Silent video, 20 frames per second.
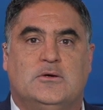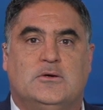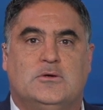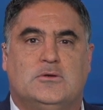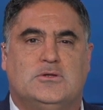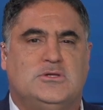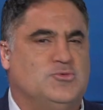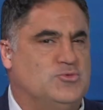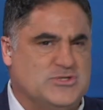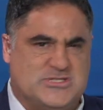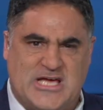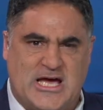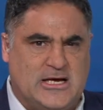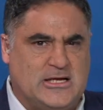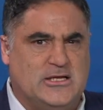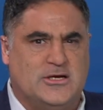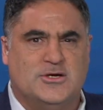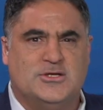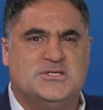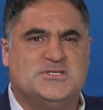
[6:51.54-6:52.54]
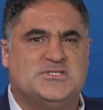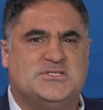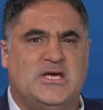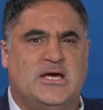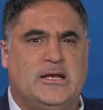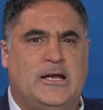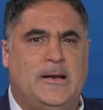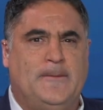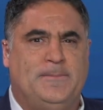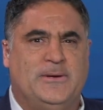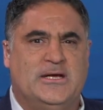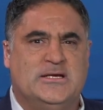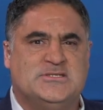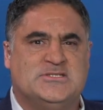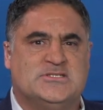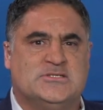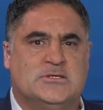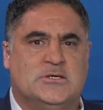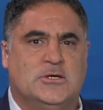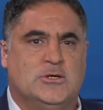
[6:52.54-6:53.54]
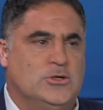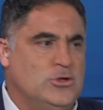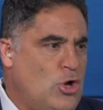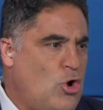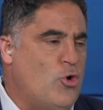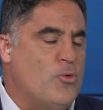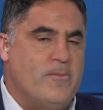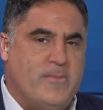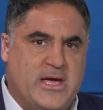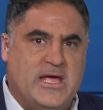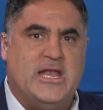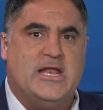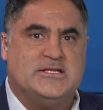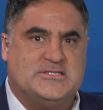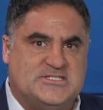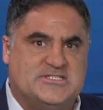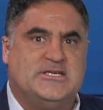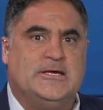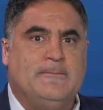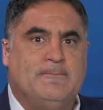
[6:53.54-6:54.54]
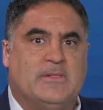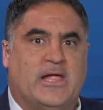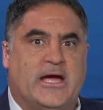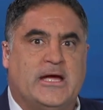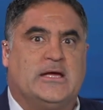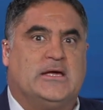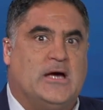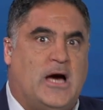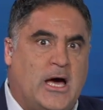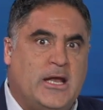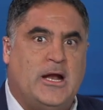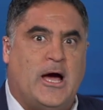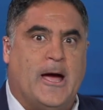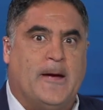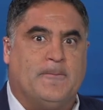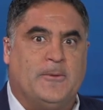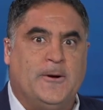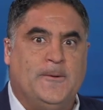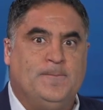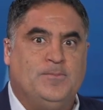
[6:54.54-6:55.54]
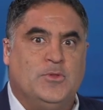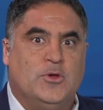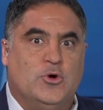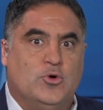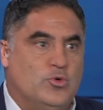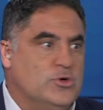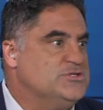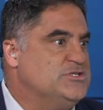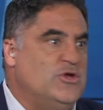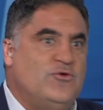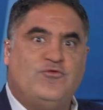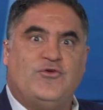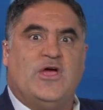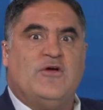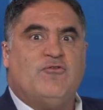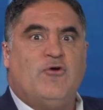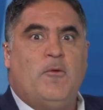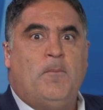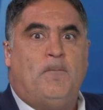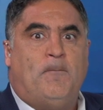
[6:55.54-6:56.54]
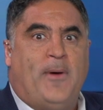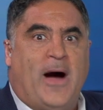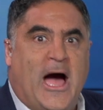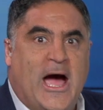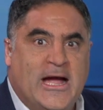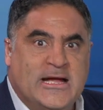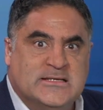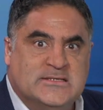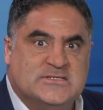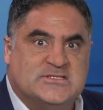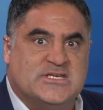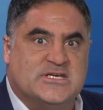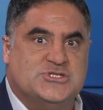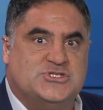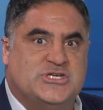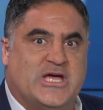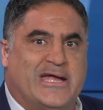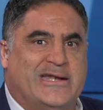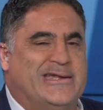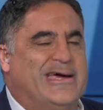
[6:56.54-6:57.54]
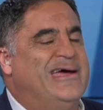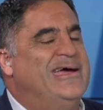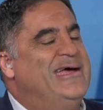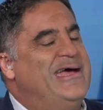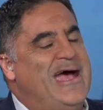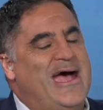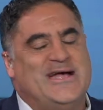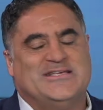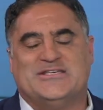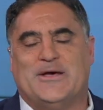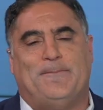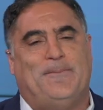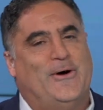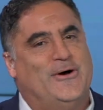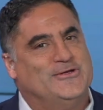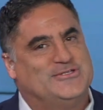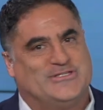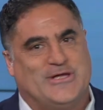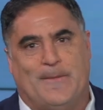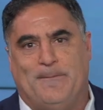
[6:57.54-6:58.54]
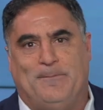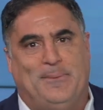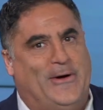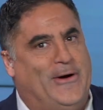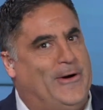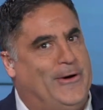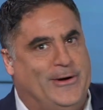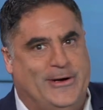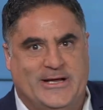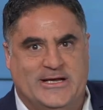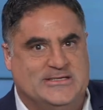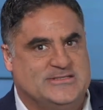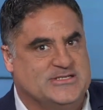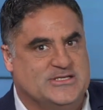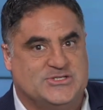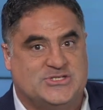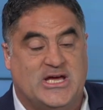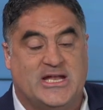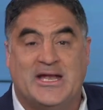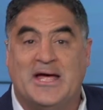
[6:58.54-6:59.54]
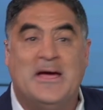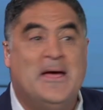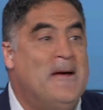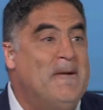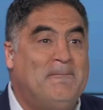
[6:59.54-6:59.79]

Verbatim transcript: Was that clear in the CNN piece? No, it made it seem like Gottheimer was in favor of Biden's agenda as opposed to Bernie's agenda.